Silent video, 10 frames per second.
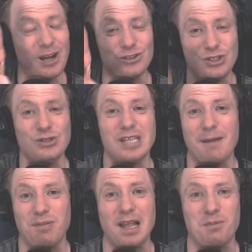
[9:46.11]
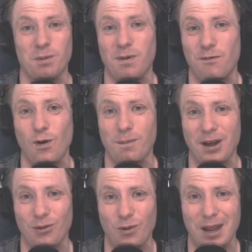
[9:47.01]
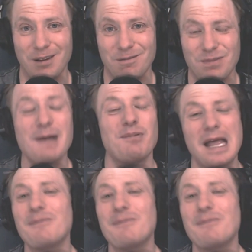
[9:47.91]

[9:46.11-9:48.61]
Someone else used that playbook before, by the way.